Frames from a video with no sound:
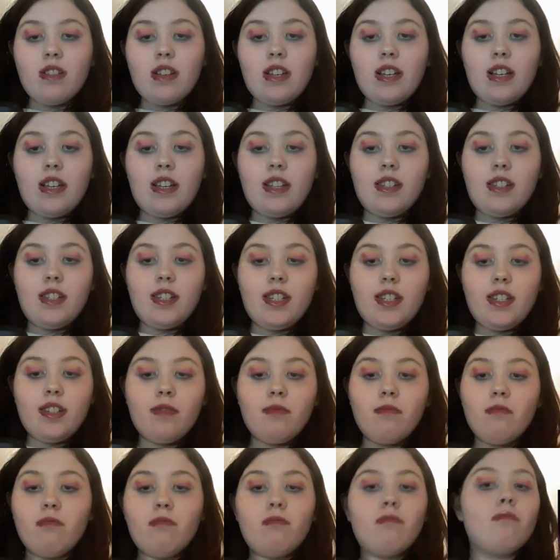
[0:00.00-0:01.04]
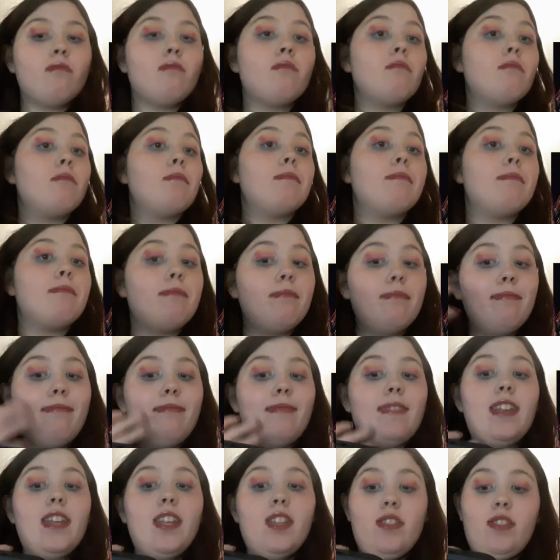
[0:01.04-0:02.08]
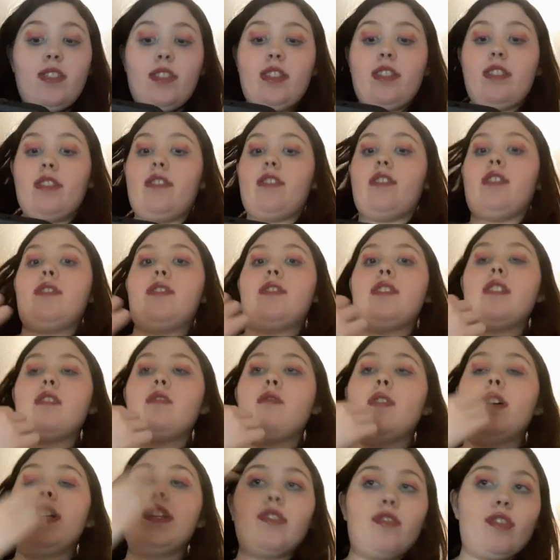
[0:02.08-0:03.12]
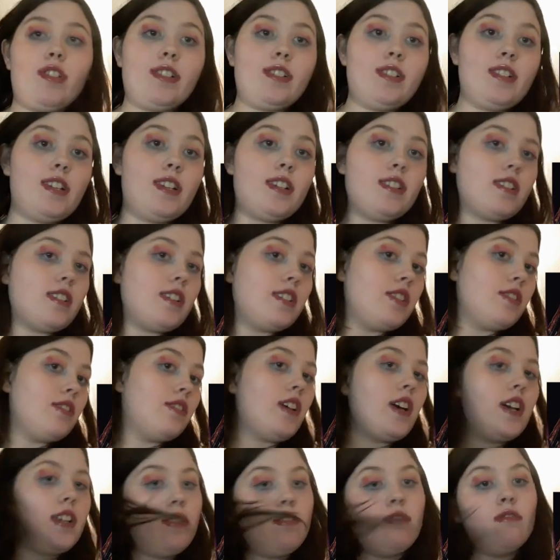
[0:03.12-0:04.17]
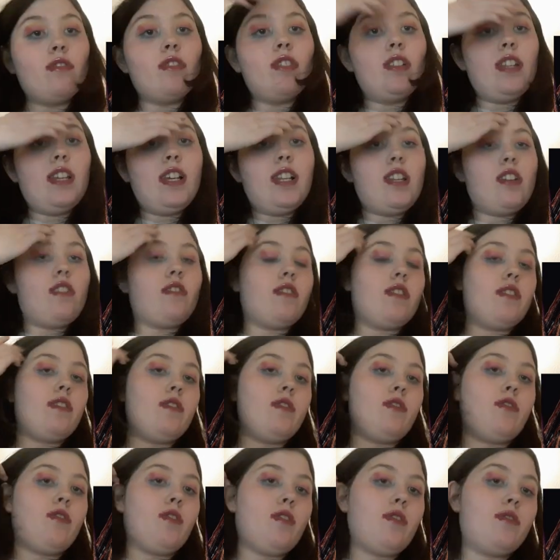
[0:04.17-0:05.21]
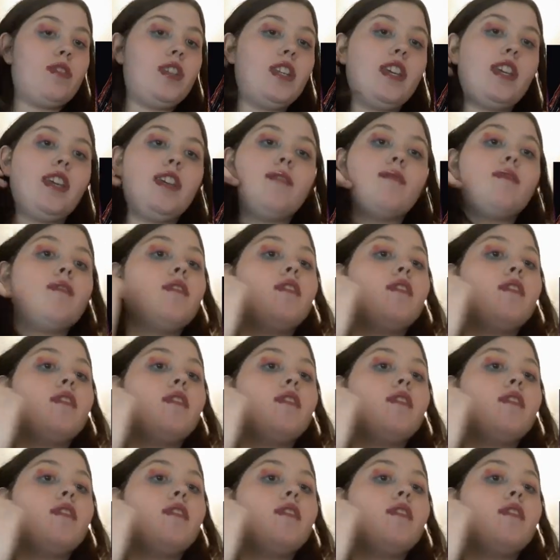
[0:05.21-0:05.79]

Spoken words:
And this does sound quite interesting because I do like vanilla and fruity.